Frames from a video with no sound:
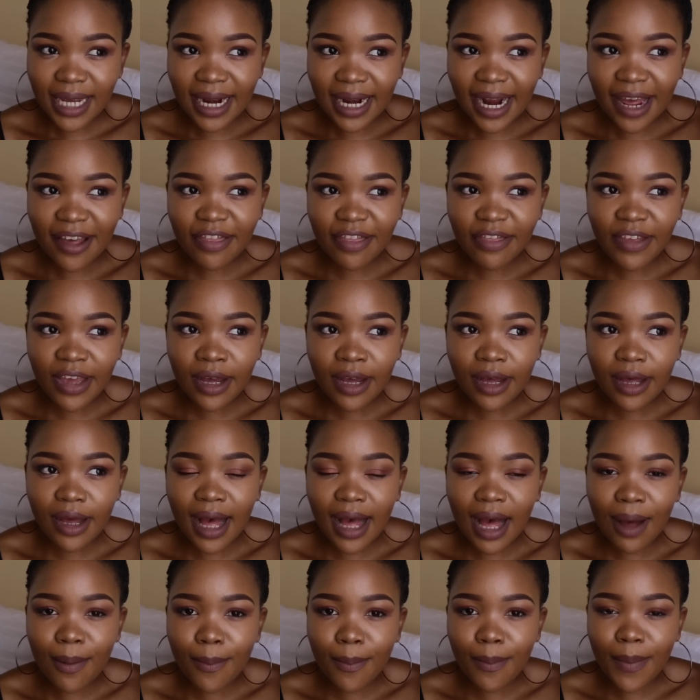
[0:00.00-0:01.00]
and I
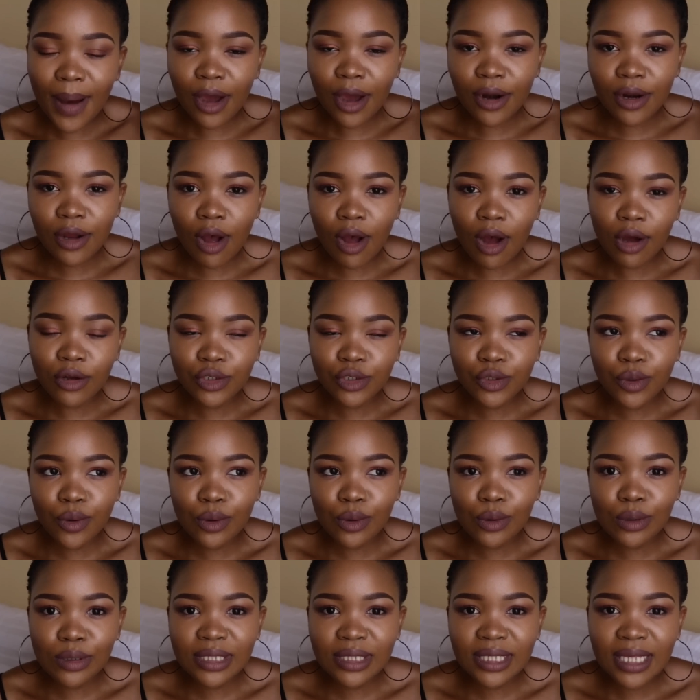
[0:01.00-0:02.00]
think powder
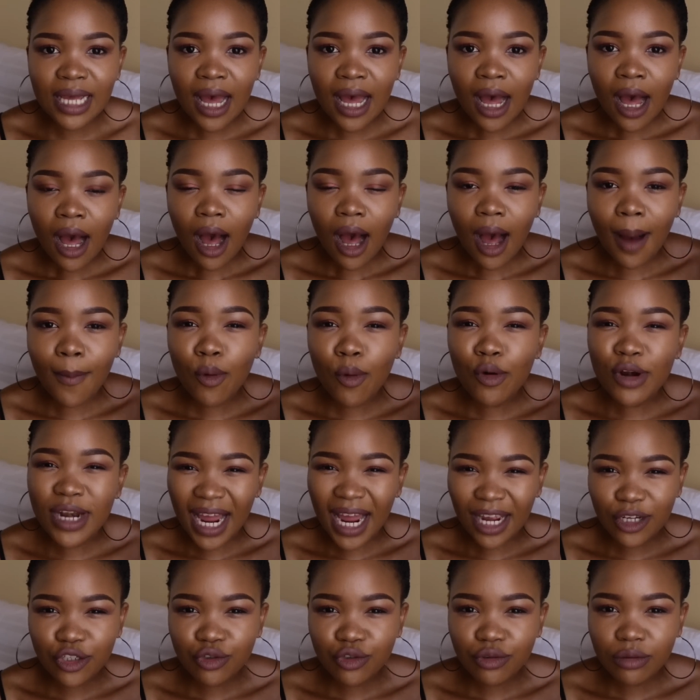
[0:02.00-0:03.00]
contours are more
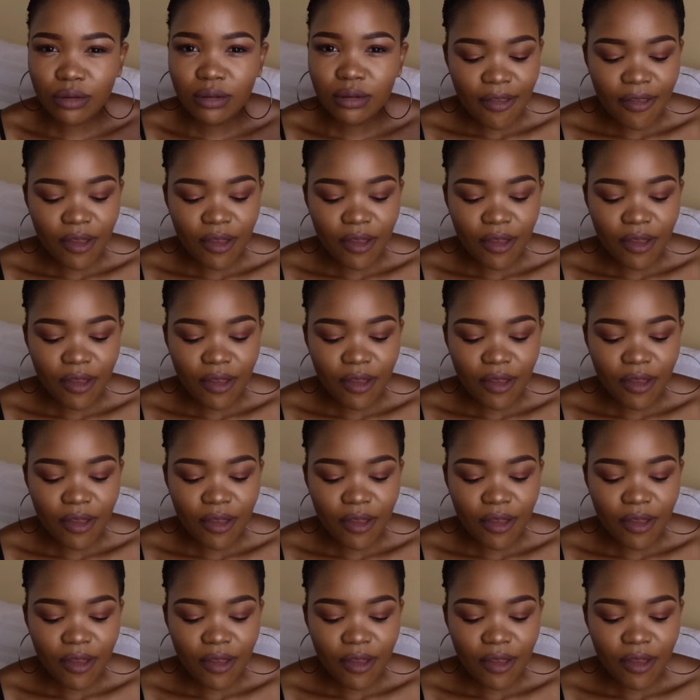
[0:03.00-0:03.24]
natural.